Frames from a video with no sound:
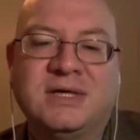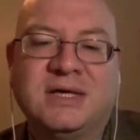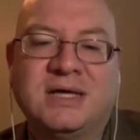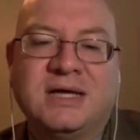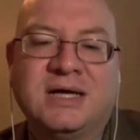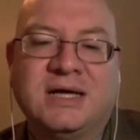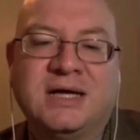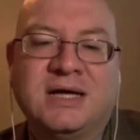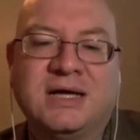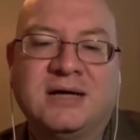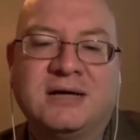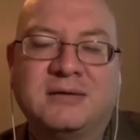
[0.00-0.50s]

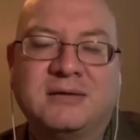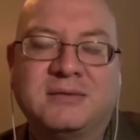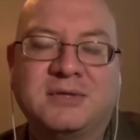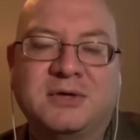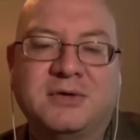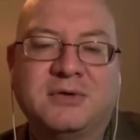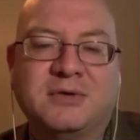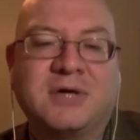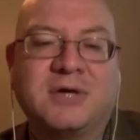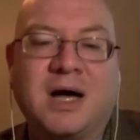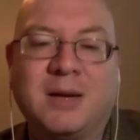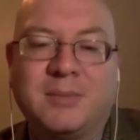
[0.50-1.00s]

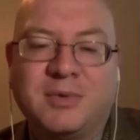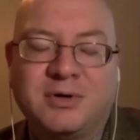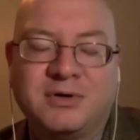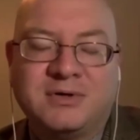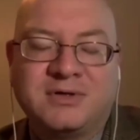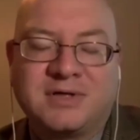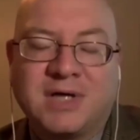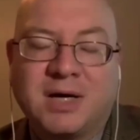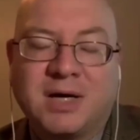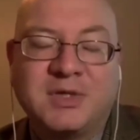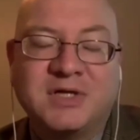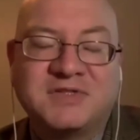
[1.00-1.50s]

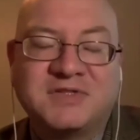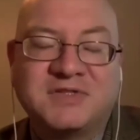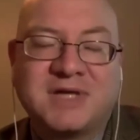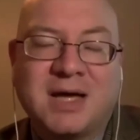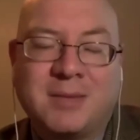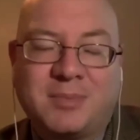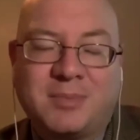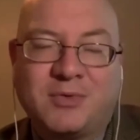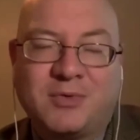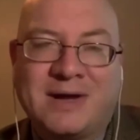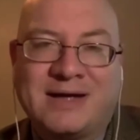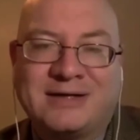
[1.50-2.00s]
communist
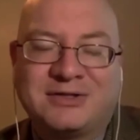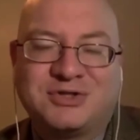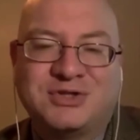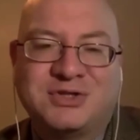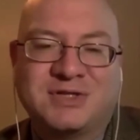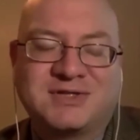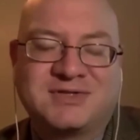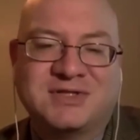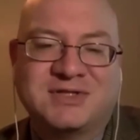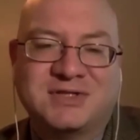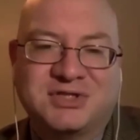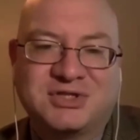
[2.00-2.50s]

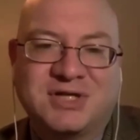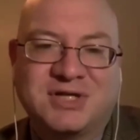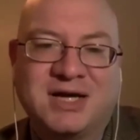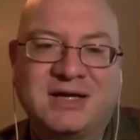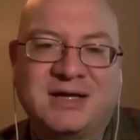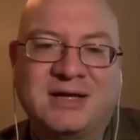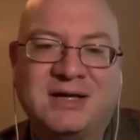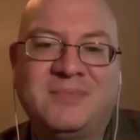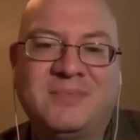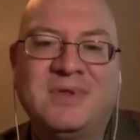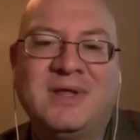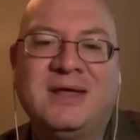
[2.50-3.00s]
apparatchiks in
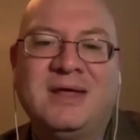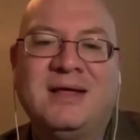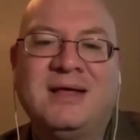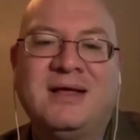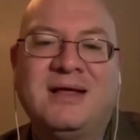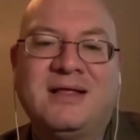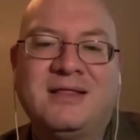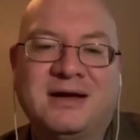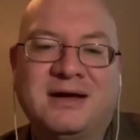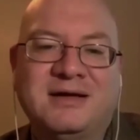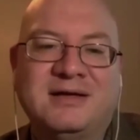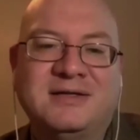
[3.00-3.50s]
China
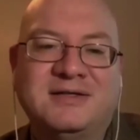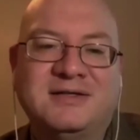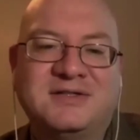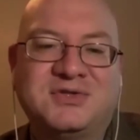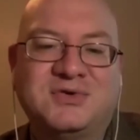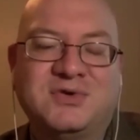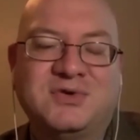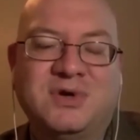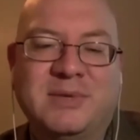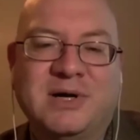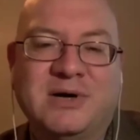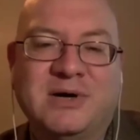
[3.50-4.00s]
than it is
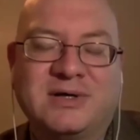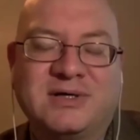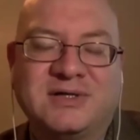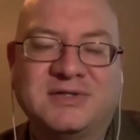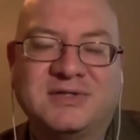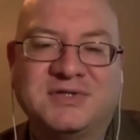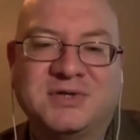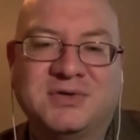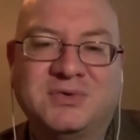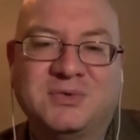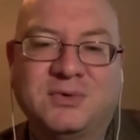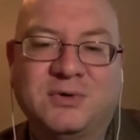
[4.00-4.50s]
to
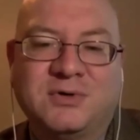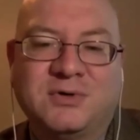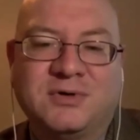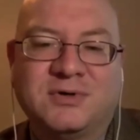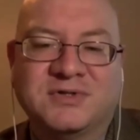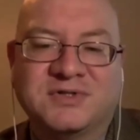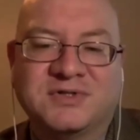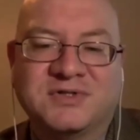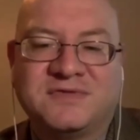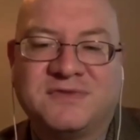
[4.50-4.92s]
America's own workers.